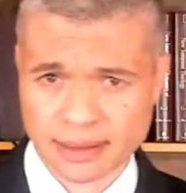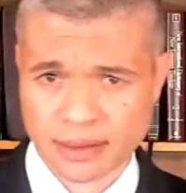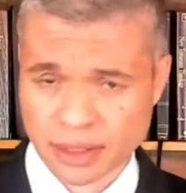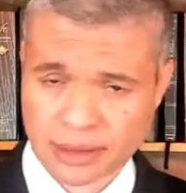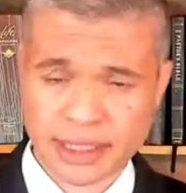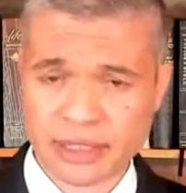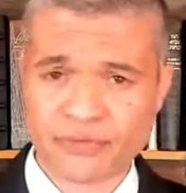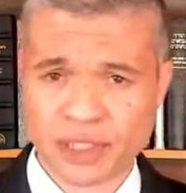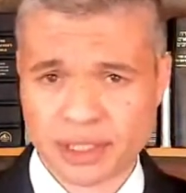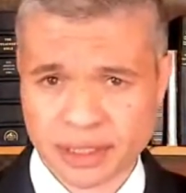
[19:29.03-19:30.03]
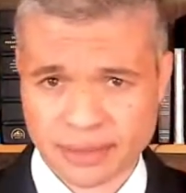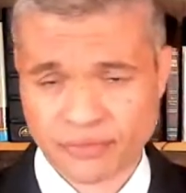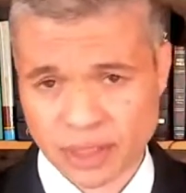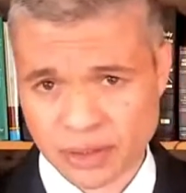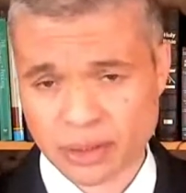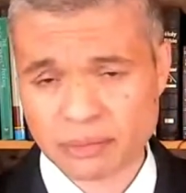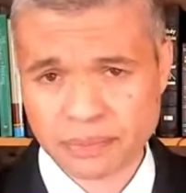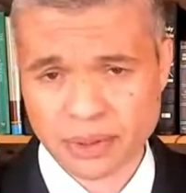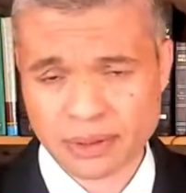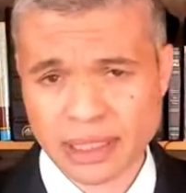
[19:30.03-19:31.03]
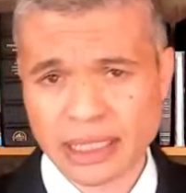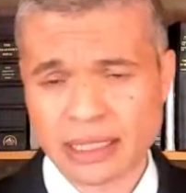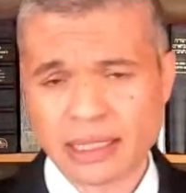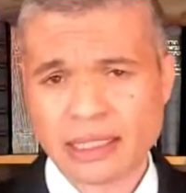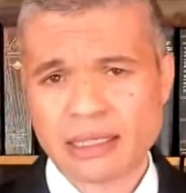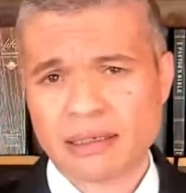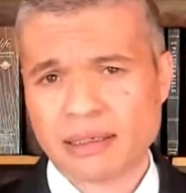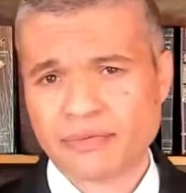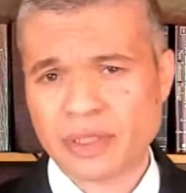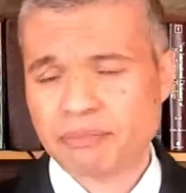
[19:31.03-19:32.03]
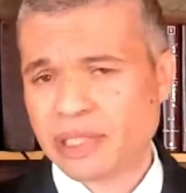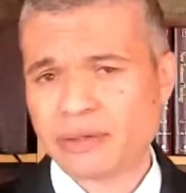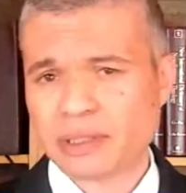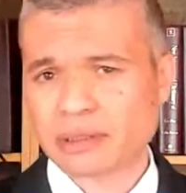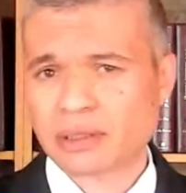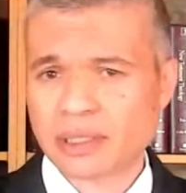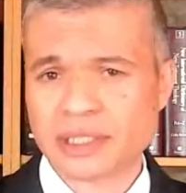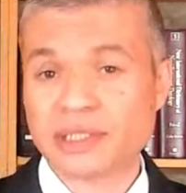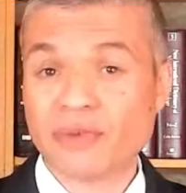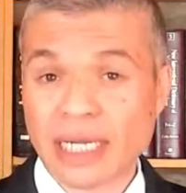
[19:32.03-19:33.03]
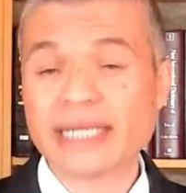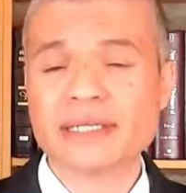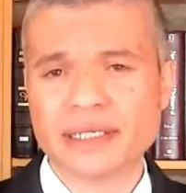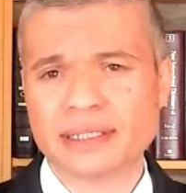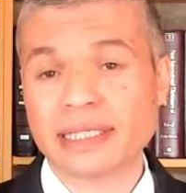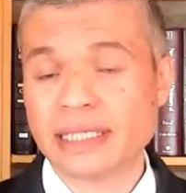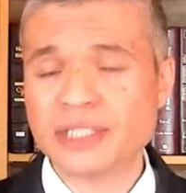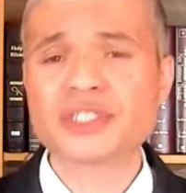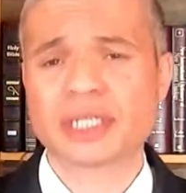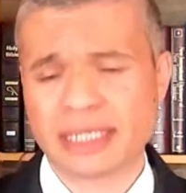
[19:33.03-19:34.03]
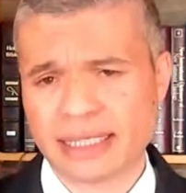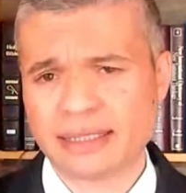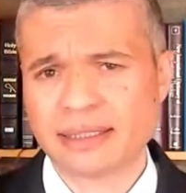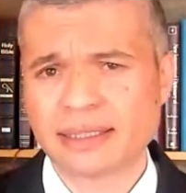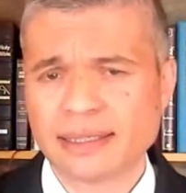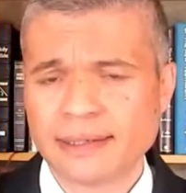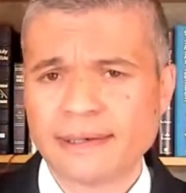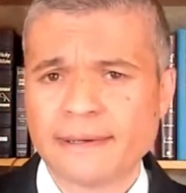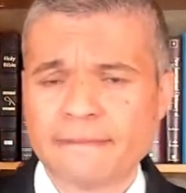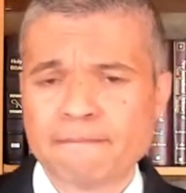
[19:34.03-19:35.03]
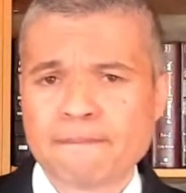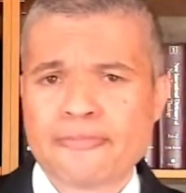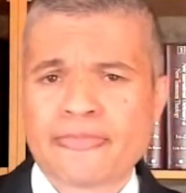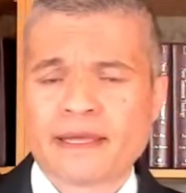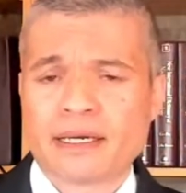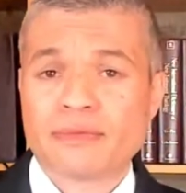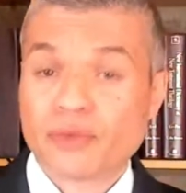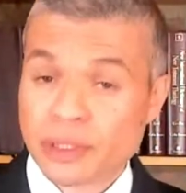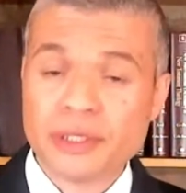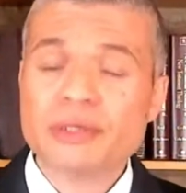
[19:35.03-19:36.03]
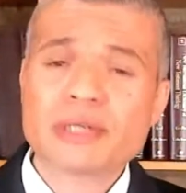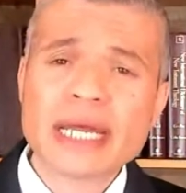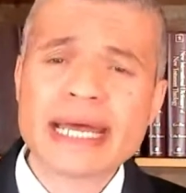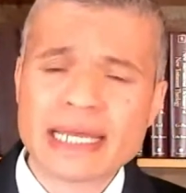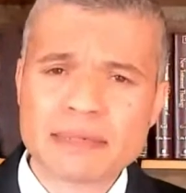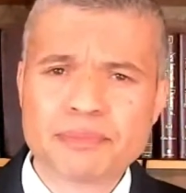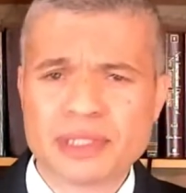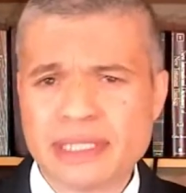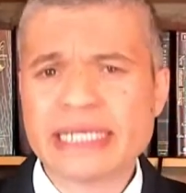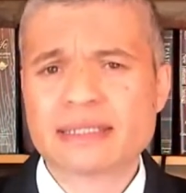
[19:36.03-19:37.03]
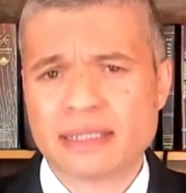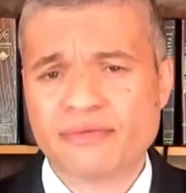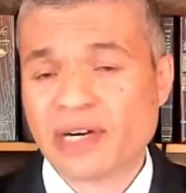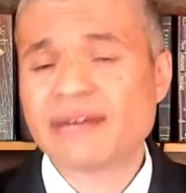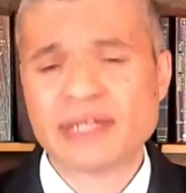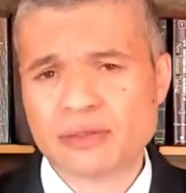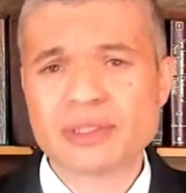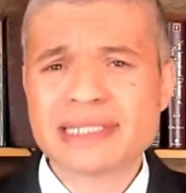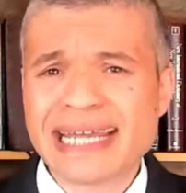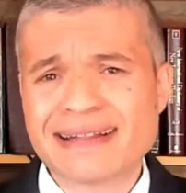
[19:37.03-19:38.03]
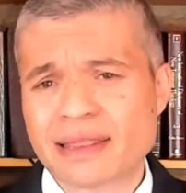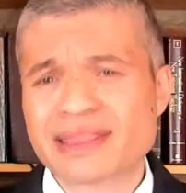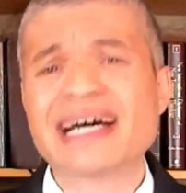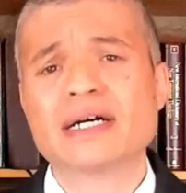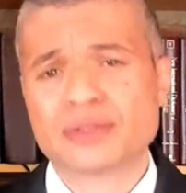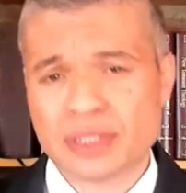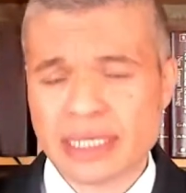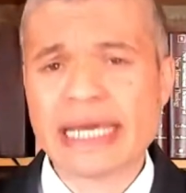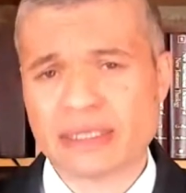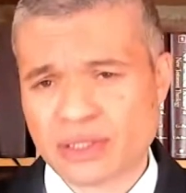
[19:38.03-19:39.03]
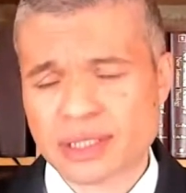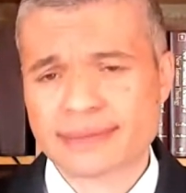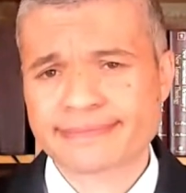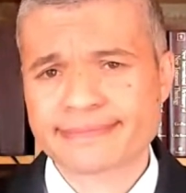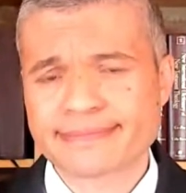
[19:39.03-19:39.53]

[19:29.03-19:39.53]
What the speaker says: Dr. Neil Ferguson, for example, of the Imperial College of London, initially for the UK predicted 510,000 deaths